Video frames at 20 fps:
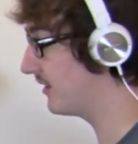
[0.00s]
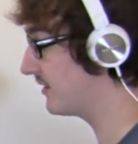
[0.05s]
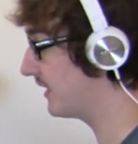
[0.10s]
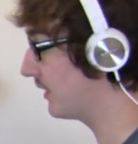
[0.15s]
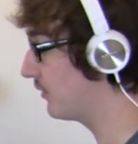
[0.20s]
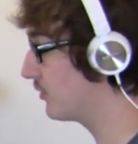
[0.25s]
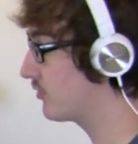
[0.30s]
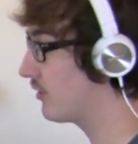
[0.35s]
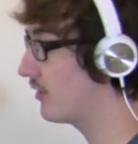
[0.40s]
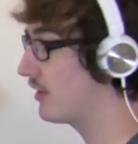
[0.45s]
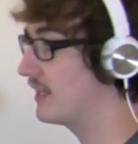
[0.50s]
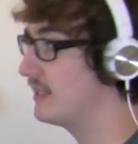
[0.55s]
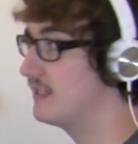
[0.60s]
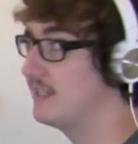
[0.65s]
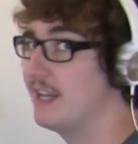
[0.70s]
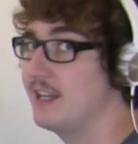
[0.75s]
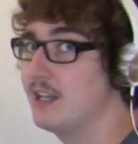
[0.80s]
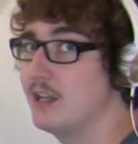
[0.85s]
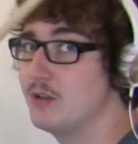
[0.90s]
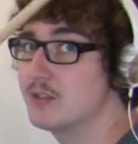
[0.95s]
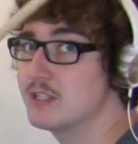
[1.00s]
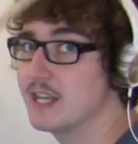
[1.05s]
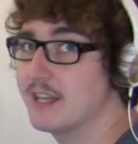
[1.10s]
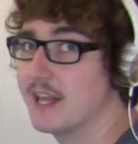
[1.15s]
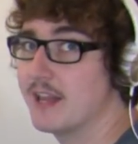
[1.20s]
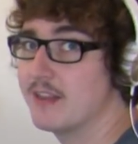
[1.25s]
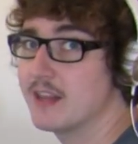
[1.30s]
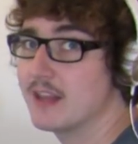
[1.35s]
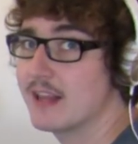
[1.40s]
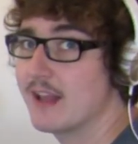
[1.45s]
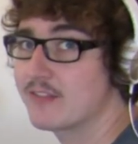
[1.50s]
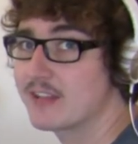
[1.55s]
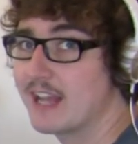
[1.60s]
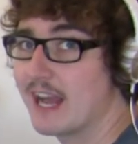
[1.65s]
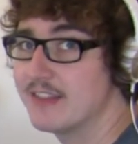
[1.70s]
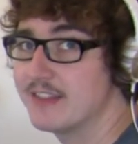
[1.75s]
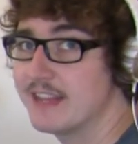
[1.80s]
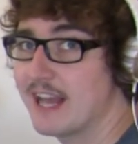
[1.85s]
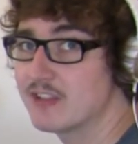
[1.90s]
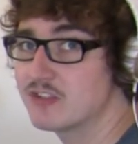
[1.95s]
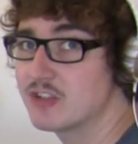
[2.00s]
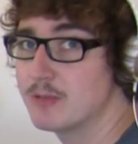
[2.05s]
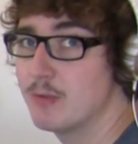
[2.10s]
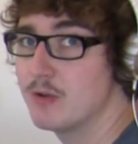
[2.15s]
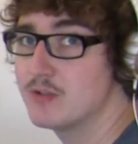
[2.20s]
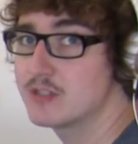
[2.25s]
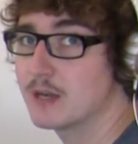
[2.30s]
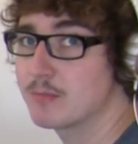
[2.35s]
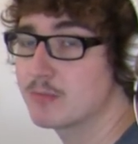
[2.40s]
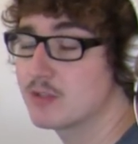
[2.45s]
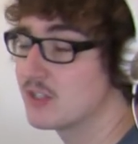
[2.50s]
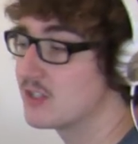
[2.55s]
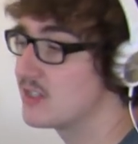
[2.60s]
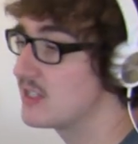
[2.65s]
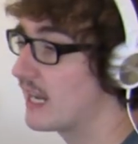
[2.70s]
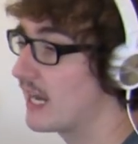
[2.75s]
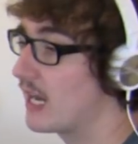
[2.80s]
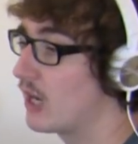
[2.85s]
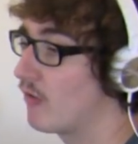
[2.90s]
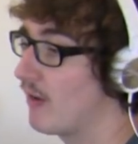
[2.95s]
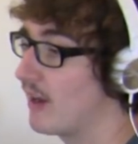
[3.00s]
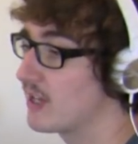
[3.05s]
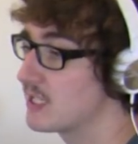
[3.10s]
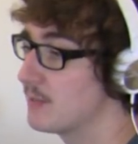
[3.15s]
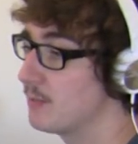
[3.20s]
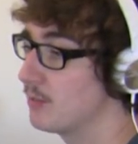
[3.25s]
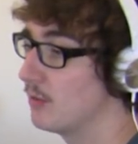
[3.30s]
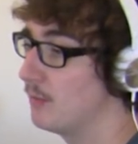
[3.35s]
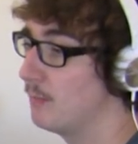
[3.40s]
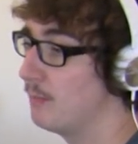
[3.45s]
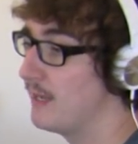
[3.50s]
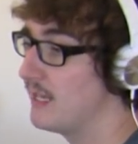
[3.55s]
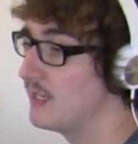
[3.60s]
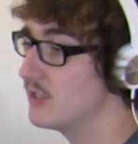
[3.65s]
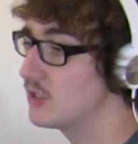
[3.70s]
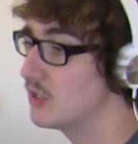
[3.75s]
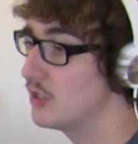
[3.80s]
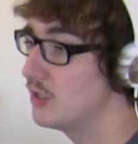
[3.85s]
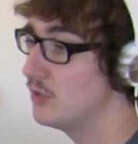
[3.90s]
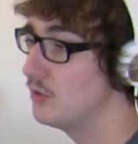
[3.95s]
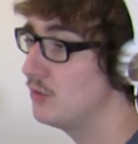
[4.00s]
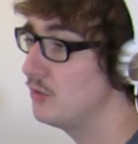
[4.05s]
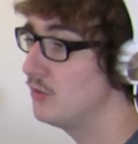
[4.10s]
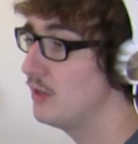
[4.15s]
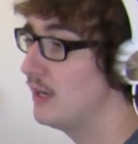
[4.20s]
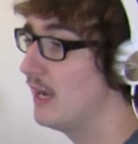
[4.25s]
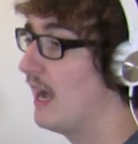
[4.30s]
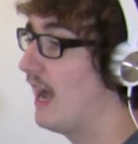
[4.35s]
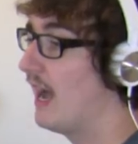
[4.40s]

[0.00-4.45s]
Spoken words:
single stroke continues, and then the left hand naturally moves up to the second crash cymbal on beat two,